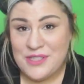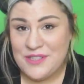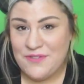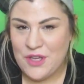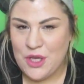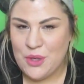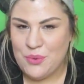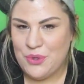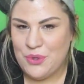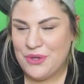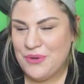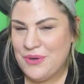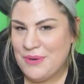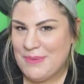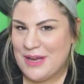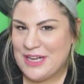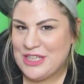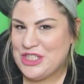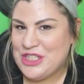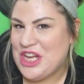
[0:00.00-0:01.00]
of you new to
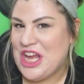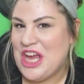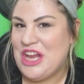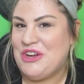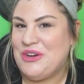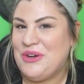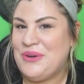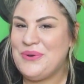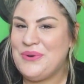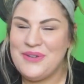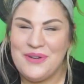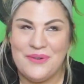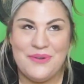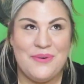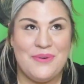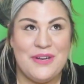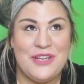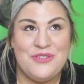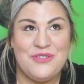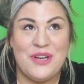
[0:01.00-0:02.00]
my channel who don't
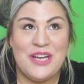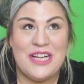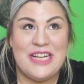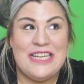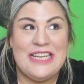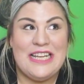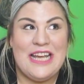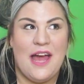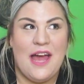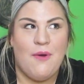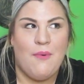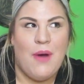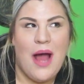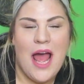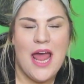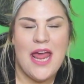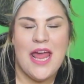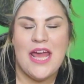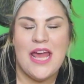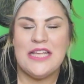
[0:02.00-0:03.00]
know what a drunken
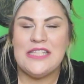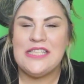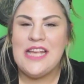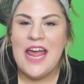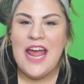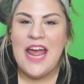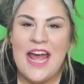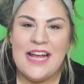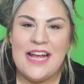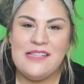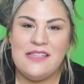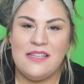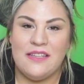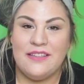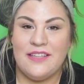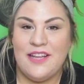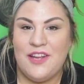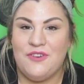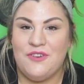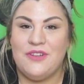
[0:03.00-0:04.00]
DIY is, it's
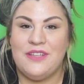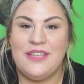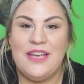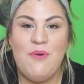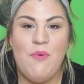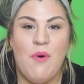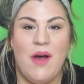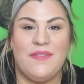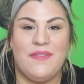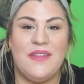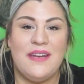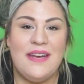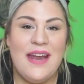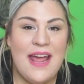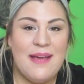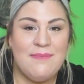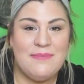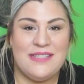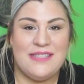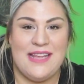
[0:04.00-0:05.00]
literally what the
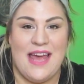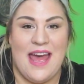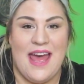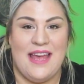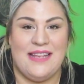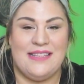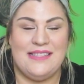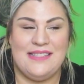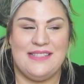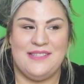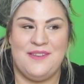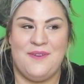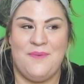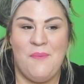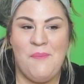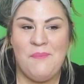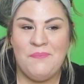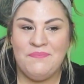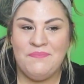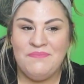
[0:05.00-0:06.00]
name says.
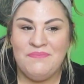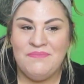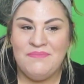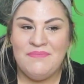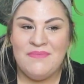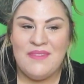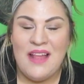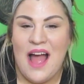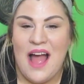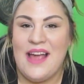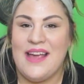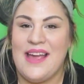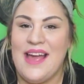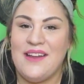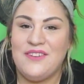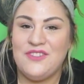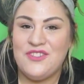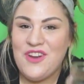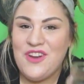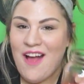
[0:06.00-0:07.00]
I
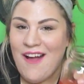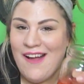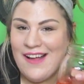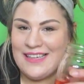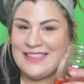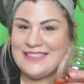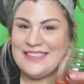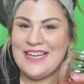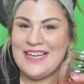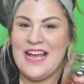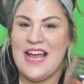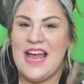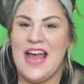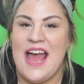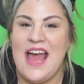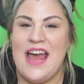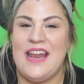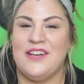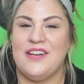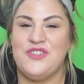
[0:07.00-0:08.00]
get drunk
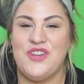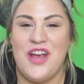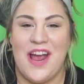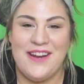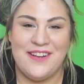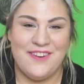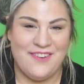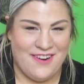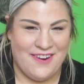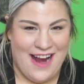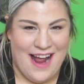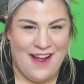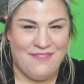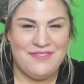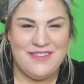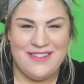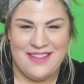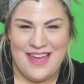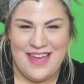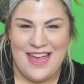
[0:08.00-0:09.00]
and I try to
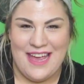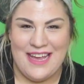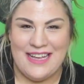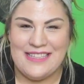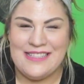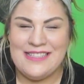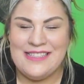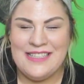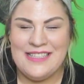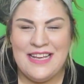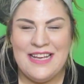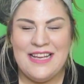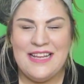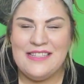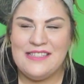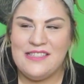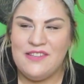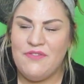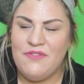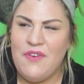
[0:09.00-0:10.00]
craft things
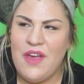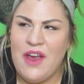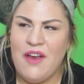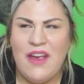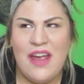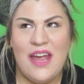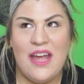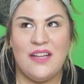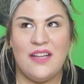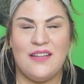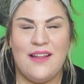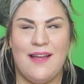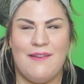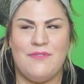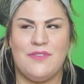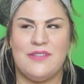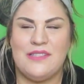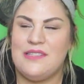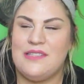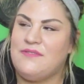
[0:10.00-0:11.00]
to varying
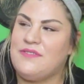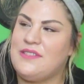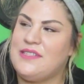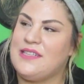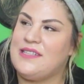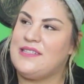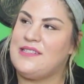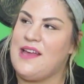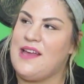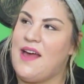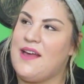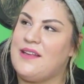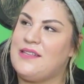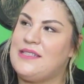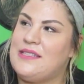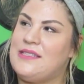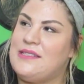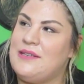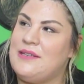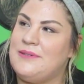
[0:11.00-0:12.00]
levels of
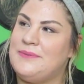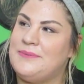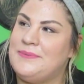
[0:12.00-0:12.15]
success.